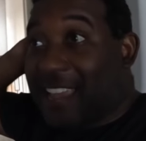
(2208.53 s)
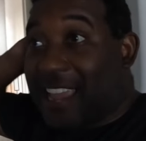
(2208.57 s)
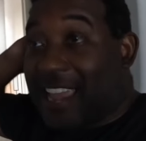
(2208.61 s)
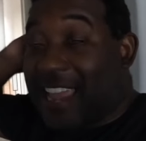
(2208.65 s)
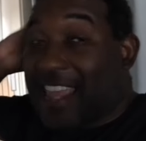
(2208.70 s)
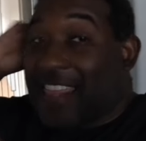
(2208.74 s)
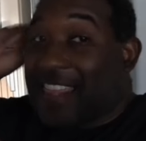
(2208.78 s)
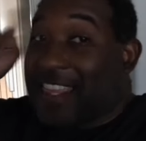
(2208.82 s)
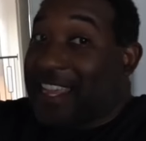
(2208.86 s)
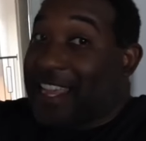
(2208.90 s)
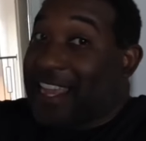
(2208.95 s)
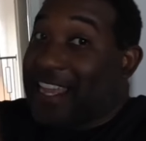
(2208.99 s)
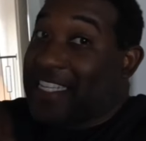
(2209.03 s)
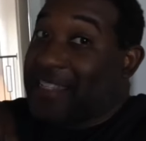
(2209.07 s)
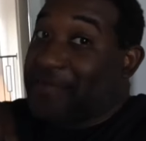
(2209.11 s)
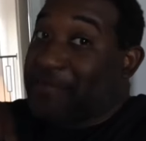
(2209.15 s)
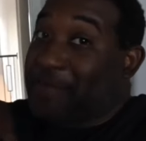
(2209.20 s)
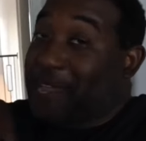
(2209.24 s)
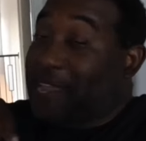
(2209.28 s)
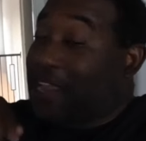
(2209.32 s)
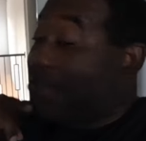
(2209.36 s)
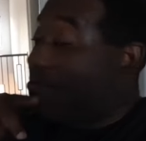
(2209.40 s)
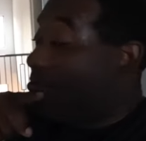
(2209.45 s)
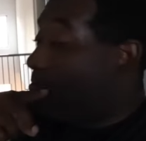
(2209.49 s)
and the guest
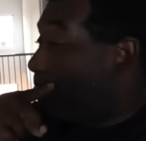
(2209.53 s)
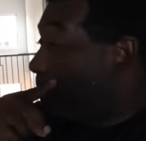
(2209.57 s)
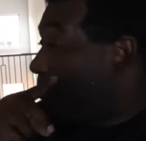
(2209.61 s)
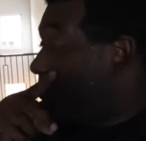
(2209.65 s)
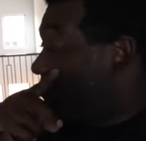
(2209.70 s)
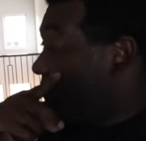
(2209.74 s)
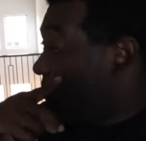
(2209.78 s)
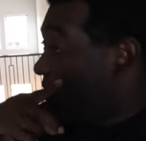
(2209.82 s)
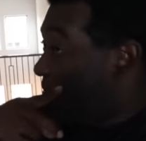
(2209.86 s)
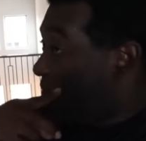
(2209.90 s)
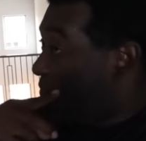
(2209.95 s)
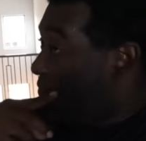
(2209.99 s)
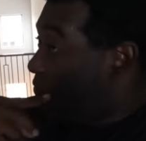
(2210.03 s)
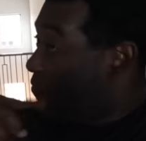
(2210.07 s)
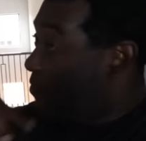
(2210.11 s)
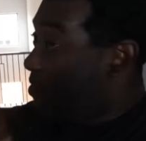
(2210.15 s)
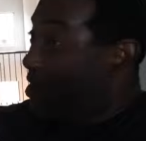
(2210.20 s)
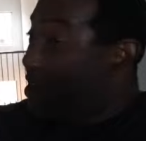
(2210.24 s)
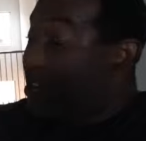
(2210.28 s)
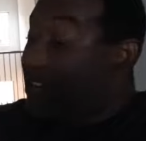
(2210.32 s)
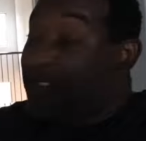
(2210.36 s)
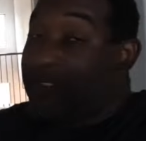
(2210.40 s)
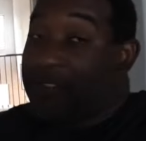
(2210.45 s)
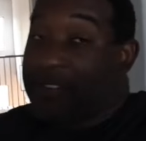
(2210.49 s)
bedroom TV when
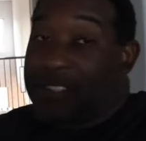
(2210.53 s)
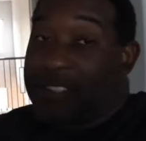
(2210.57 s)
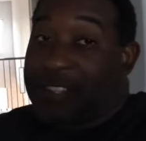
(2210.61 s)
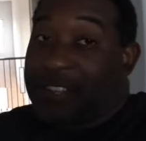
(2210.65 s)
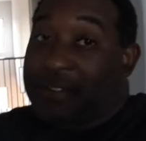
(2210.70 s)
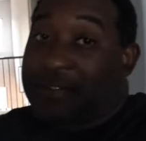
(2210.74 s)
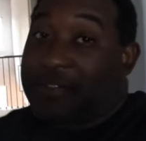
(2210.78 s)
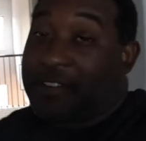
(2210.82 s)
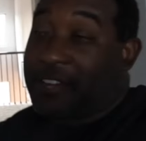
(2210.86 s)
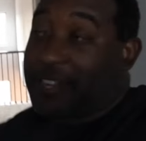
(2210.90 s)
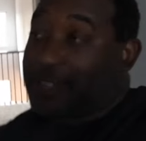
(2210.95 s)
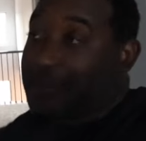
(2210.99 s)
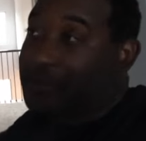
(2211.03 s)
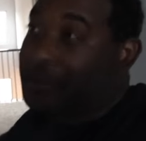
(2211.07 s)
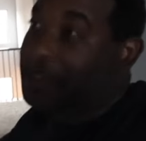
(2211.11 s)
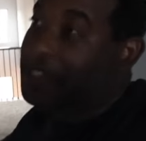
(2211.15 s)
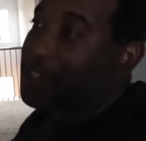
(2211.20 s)
our stuff comes.